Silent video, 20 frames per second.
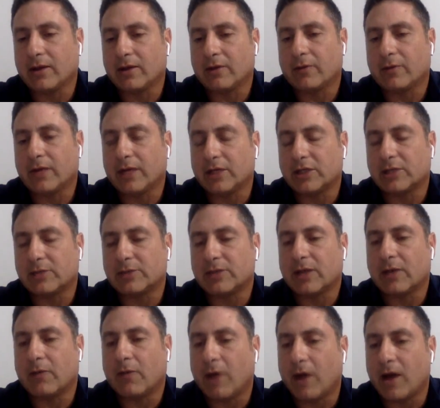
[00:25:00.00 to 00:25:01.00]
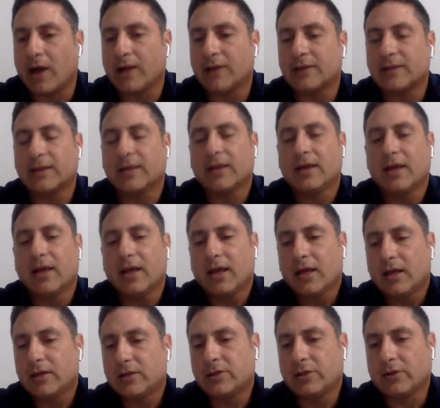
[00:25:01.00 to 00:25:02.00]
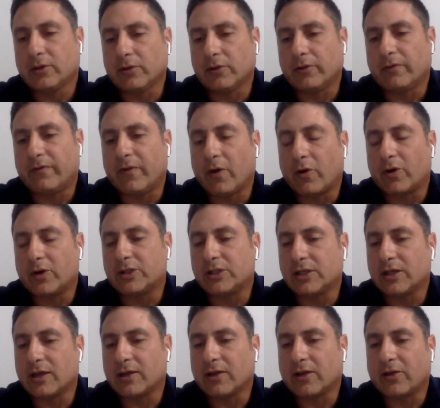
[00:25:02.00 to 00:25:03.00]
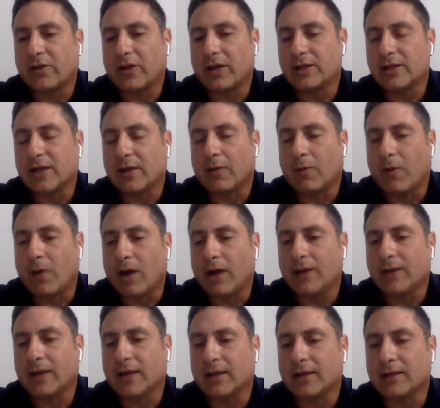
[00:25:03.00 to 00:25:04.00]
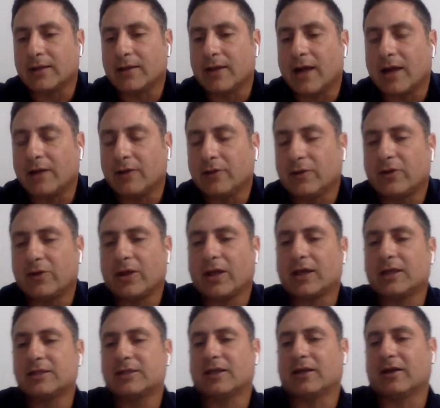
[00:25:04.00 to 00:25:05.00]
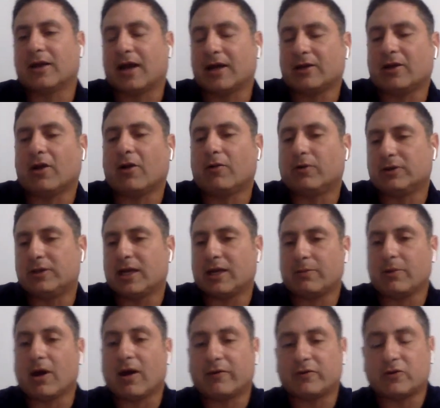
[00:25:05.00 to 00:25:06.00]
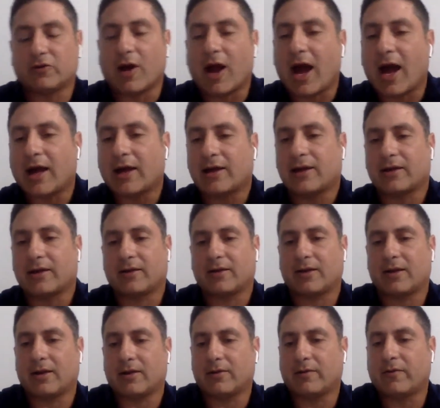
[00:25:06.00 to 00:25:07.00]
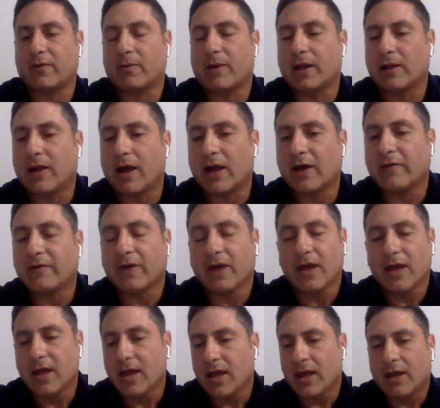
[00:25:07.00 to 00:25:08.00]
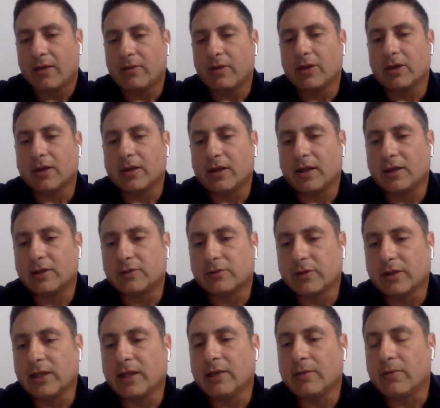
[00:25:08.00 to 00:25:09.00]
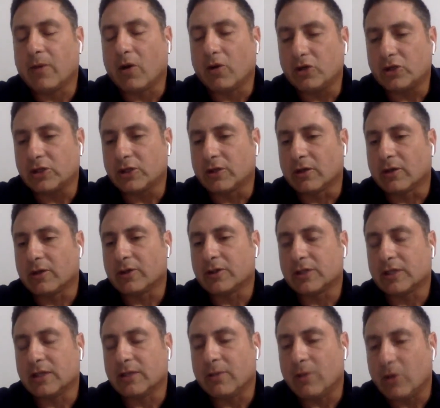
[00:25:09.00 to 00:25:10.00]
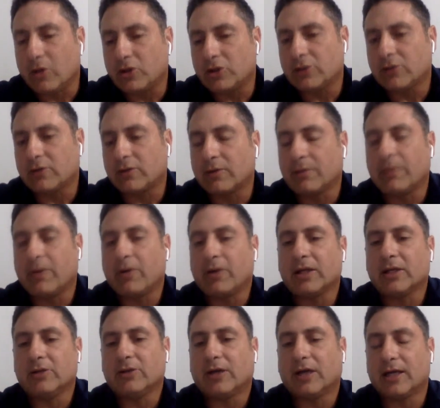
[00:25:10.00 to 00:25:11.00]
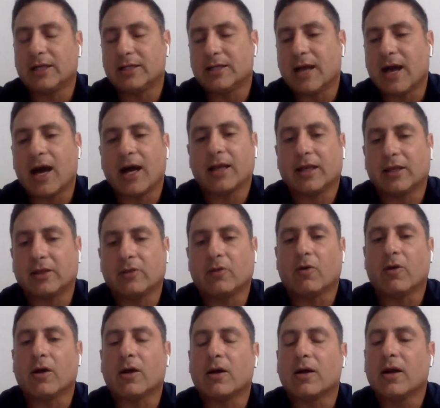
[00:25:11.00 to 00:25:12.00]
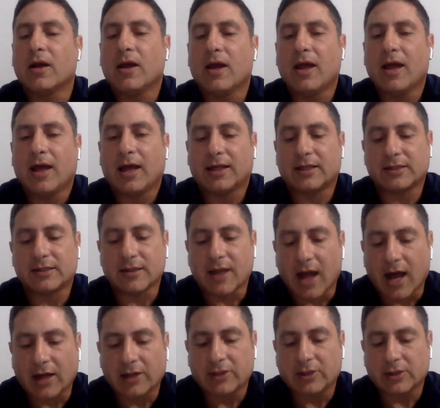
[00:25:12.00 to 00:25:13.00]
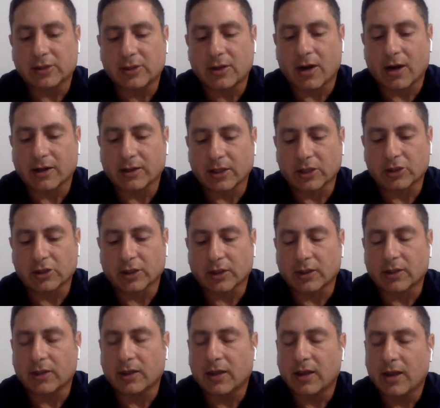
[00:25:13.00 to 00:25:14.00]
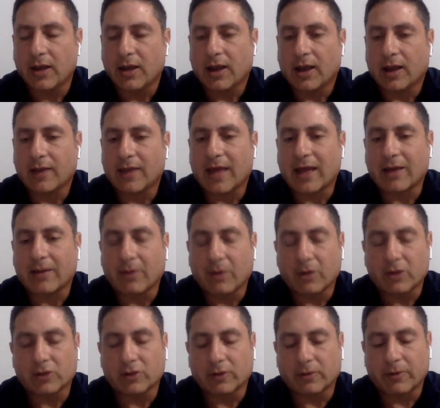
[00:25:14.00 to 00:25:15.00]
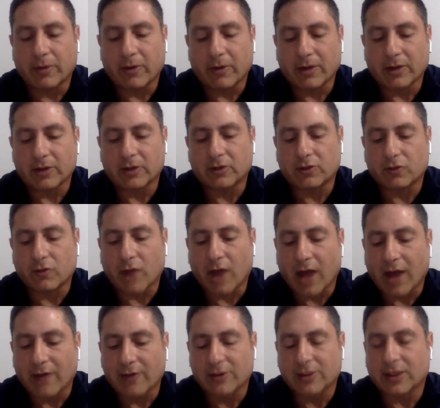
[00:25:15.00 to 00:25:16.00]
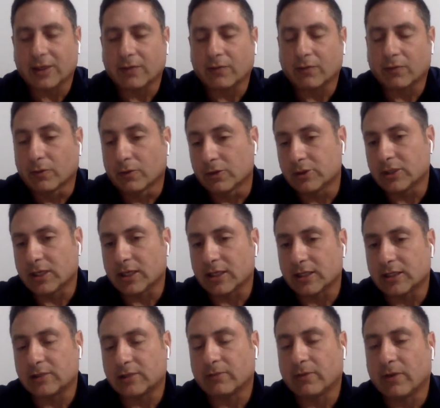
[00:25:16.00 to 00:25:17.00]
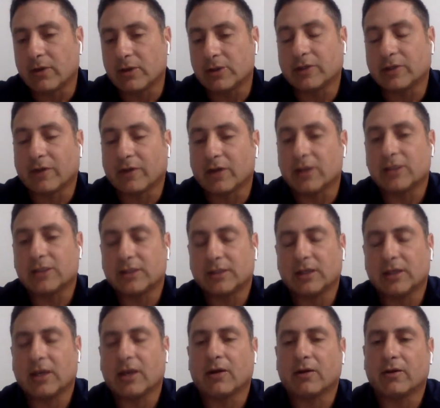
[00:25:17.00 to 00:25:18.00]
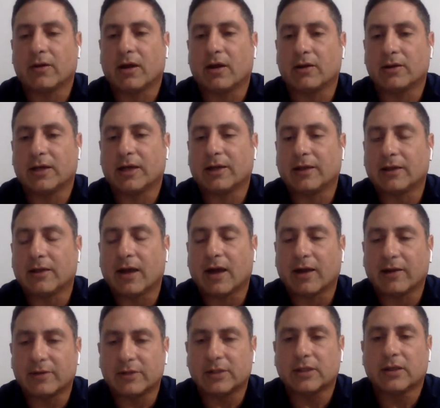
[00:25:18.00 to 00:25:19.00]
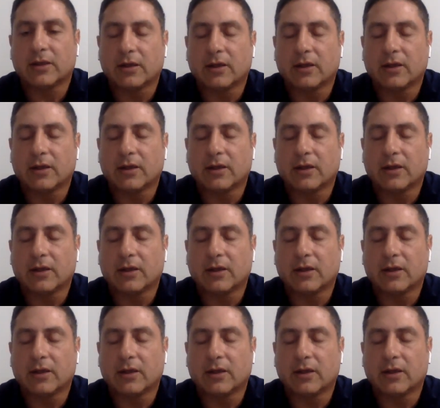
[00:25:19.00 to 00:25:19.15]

the relationships I want, to focusing on the things I want and not do the things that I know will take me off track for my life. But it's really emotional. There's an emotional component you cannot ignore. It's not just cognition. And that emotional component drives and rules us, most of us, our daily lives.